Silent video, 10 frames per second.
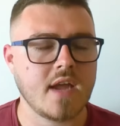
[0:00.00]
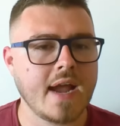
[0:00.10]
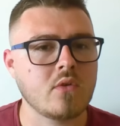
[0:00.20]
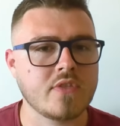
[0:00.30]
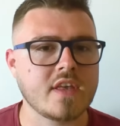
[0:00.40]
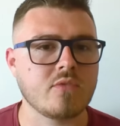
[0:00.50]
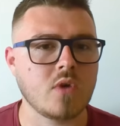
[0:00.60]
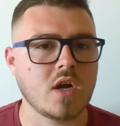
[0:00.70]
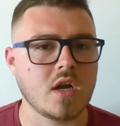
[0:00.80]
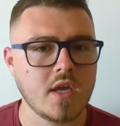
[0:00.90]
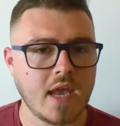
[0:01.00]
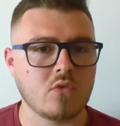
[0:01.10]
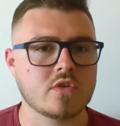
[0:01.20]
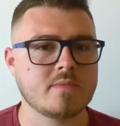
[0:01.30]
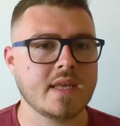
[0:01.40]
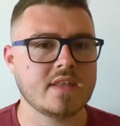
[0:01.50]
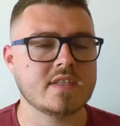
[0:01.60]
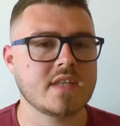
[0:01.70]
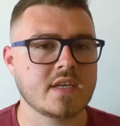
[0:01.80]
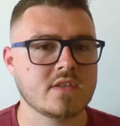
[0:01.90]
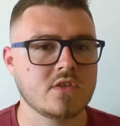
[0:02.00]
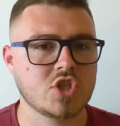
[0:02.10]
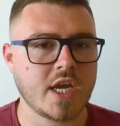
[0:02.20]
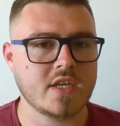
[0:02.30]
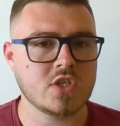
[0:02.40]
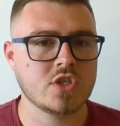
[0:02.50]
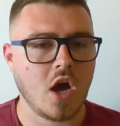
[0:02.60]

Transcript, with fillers: how things work in order to make these things change.